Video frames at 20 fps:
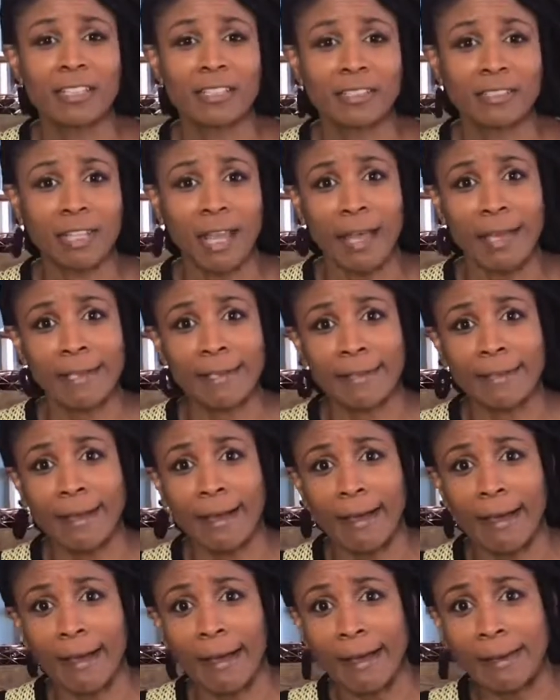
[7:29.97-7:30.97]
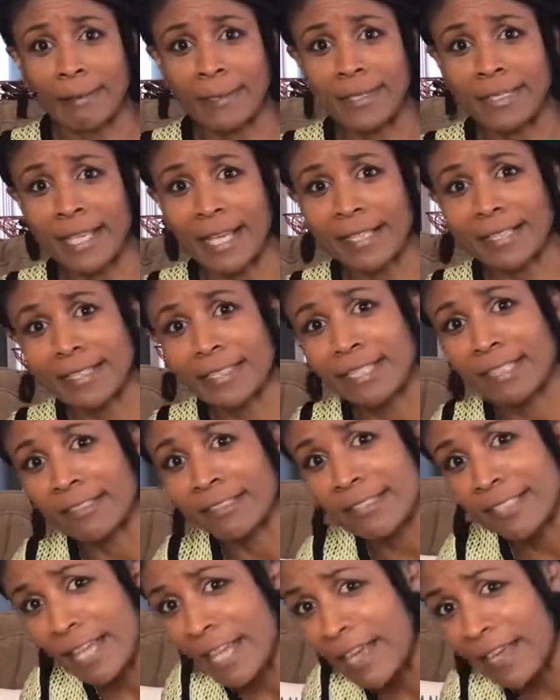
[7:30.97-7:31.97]
like I was at
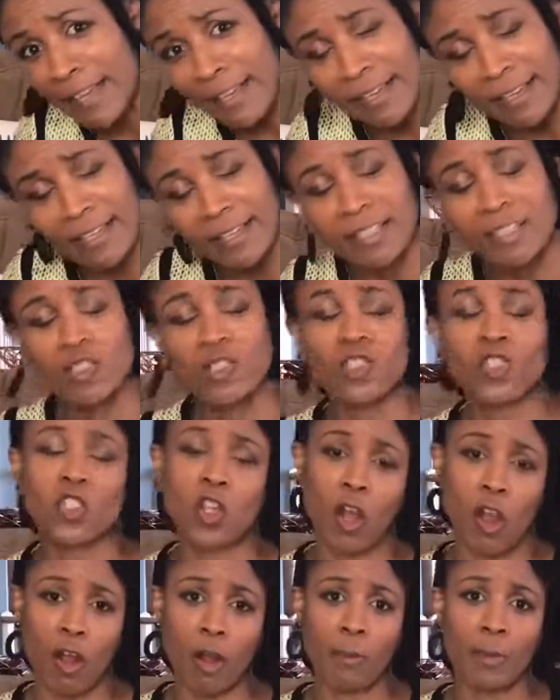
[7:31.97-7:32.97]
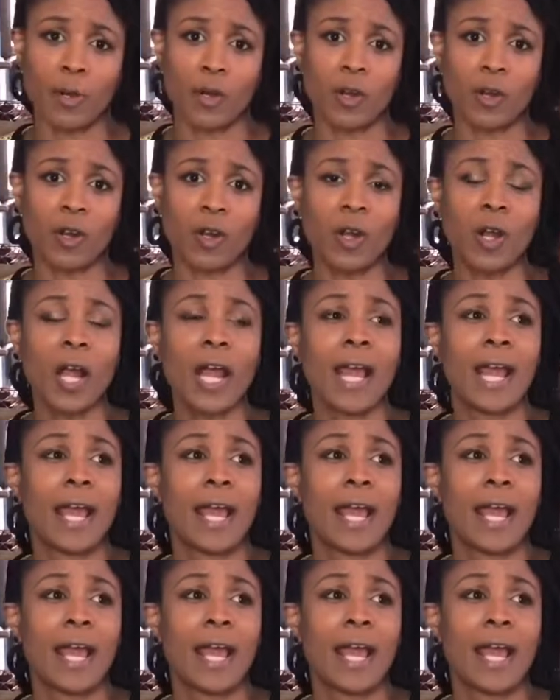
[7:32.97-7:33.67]
today in Tarboro.